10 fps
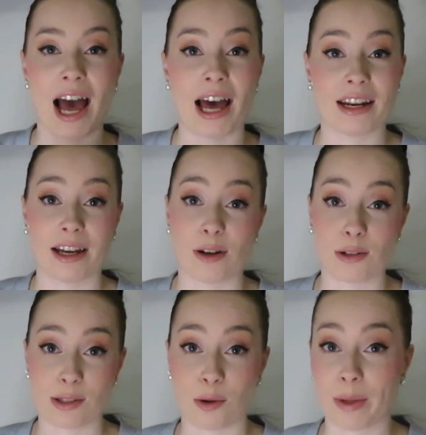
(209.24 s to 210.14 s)
And I
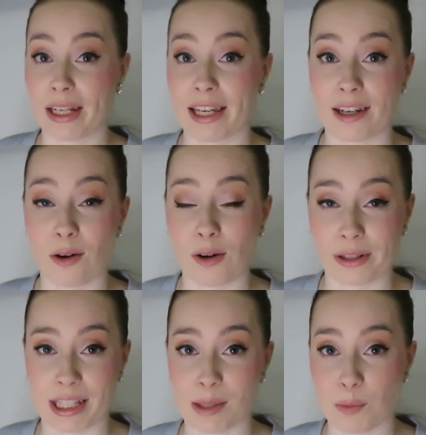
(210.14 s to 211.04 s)
also will link all
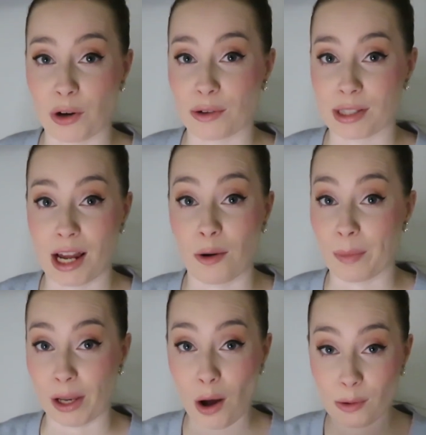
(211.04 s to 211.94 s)
these products down
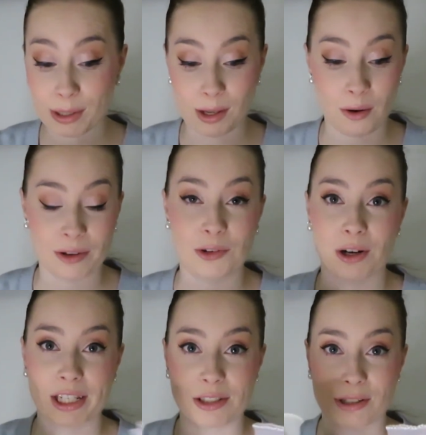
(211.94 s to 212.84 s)
below, so if you're
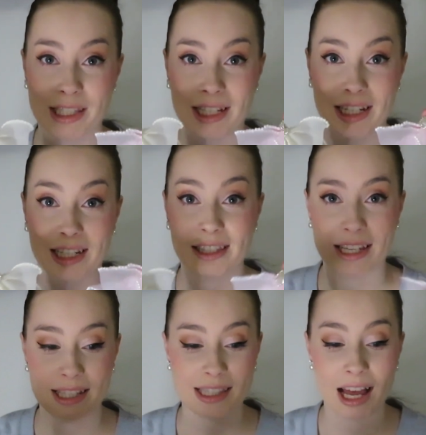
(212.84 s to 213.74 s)
interested in
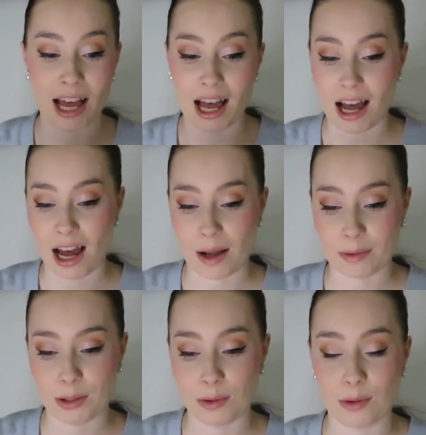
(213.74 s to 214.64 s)
these,
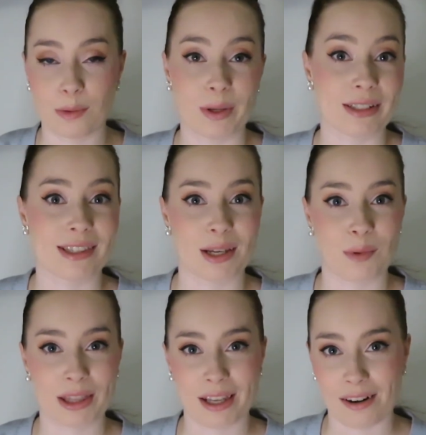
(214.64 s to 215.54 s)
you will see
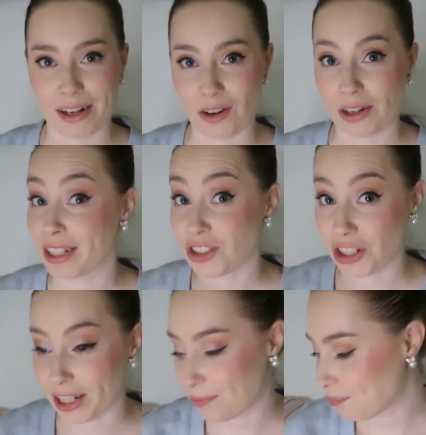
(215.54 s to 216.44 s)
what they are in
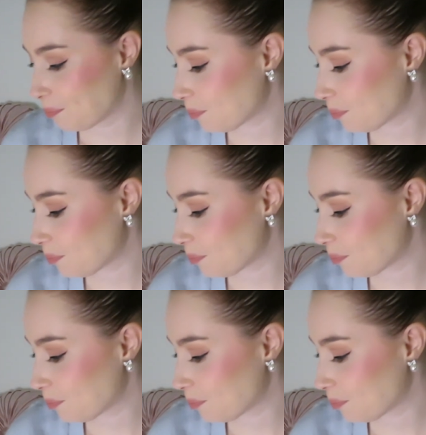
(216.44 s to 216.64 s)
Shein.